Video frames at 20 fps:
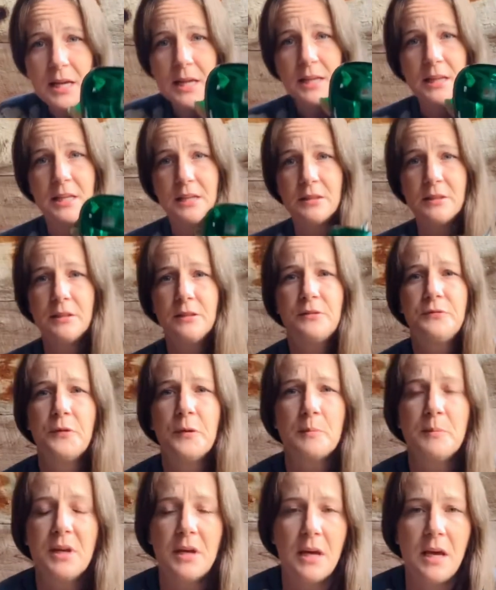This is
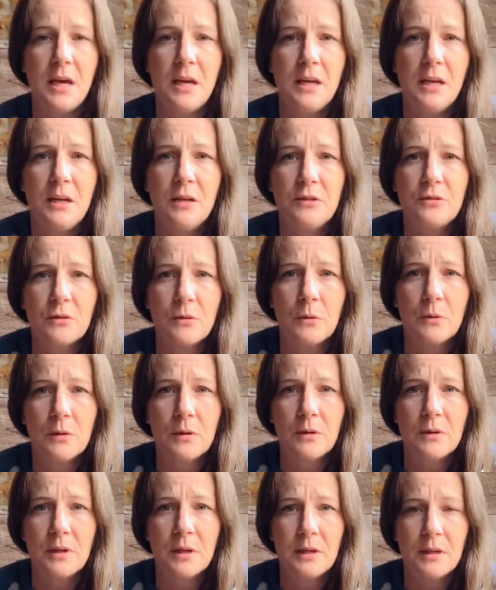from the 80s
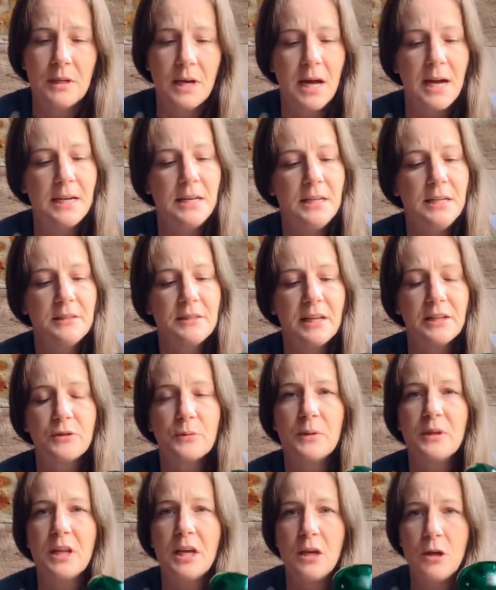or the 90s. That's
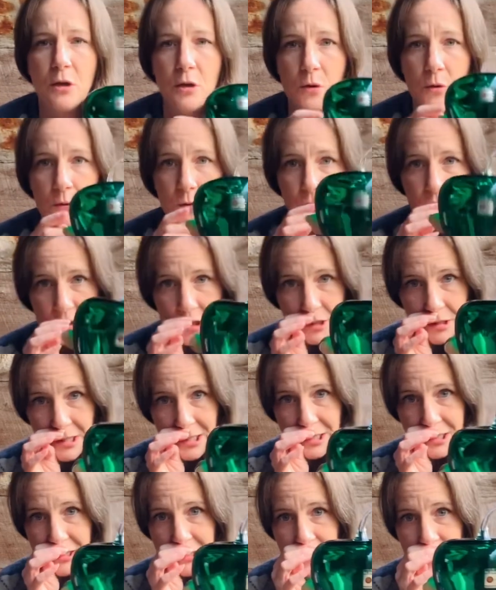when they used
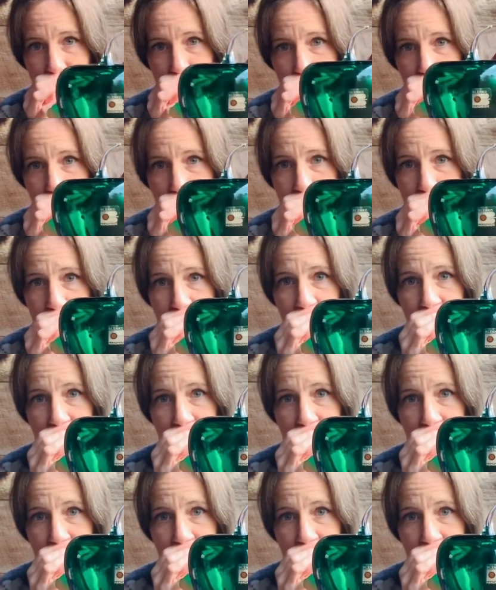this sticker.